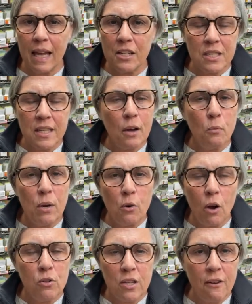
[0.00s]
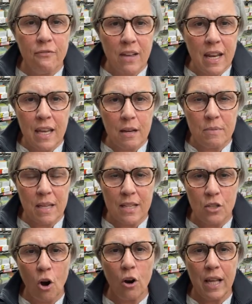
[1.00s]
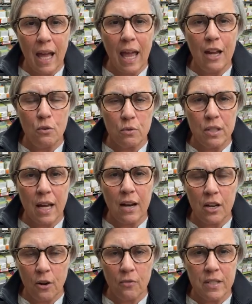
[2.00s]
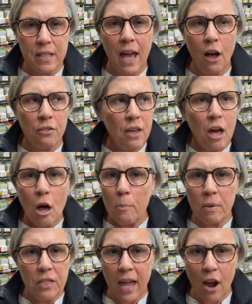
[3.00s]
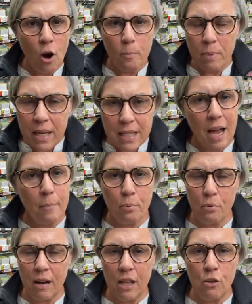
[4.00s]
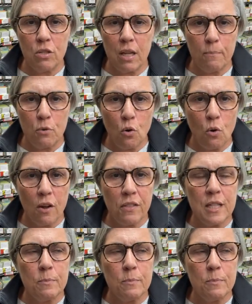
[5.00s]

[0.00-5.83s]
Like Just like we grow delphiniums as hardy annuals down here in the south, but they are big time perennials up north.